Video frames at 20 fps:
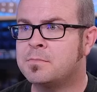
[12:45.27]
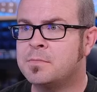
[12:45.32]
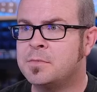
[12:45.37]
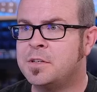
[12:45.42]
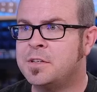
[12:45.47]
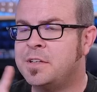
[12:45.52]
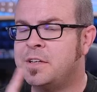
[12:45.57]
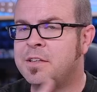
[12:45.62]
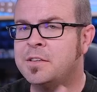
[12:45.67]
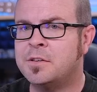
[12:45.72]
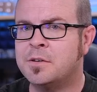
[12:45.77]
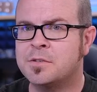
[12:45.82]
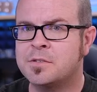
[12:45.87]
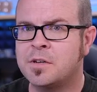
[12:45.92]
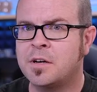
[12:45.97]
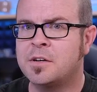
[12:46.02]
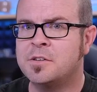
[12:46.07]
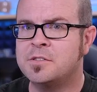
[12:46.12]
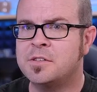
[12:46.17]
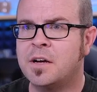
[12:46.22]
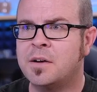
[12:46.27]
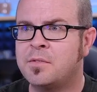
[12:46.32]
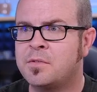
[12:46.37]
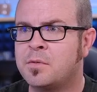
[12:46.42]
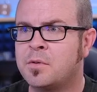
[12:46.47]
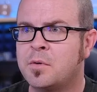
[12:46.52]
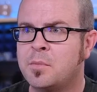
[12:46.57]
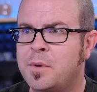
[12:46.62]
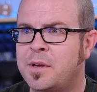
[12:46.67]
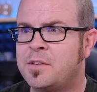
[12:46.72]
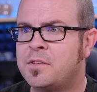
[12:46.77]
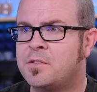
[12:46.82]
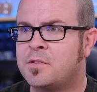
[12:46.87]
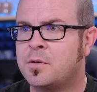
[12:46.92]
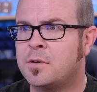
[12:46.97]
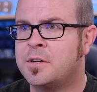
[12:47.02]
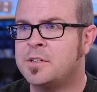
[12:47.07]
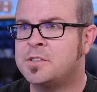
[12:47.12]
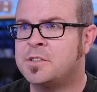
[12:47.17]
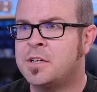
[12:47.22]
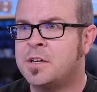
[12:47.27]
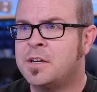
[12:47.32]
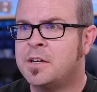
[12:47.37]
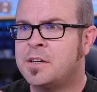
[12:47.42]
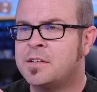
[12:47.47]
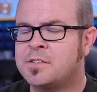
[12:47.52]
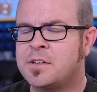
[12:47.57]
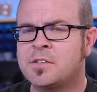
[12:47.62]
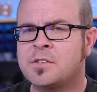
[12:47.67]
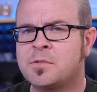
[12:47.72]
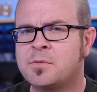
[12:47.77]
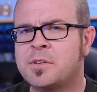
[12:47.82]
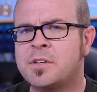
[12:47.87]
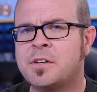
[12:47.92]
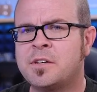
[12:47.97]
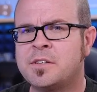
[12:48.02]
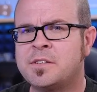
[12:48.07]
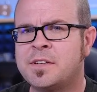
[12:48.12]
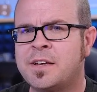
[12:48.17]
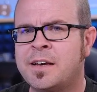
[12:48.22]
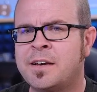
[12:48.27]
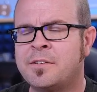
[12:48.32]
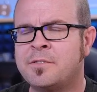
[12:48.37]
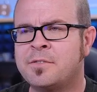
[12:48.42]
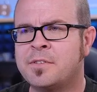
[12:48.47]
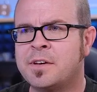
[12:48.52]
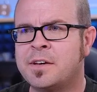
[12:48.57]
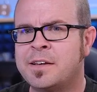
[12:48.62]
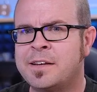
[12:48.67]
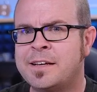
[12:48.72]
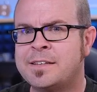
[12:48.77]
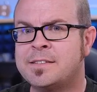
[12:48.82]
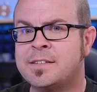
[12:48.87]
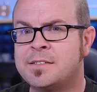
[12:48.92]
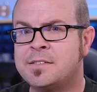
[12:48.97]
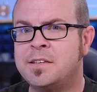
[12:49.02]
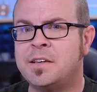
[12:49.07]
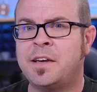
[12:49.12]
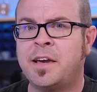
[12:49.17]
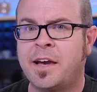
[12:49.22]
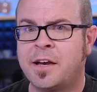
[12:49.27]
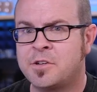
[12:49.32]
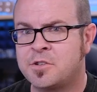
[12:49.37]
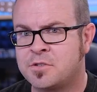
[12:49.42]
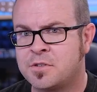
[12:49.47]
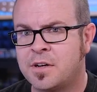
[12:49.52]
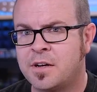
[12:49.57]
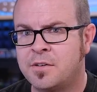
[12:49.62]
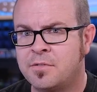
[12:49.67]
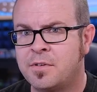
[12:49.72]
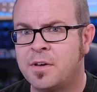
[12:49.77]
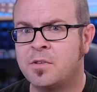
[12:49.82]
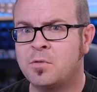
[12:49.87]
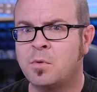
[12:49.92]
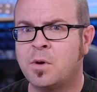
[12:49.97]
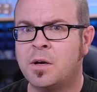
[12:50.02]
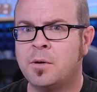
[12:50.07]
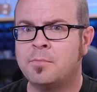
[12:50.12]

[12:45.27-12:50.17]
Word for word: You need those hard drives to remain storage. It's also really good to have an SSD cache drive as well.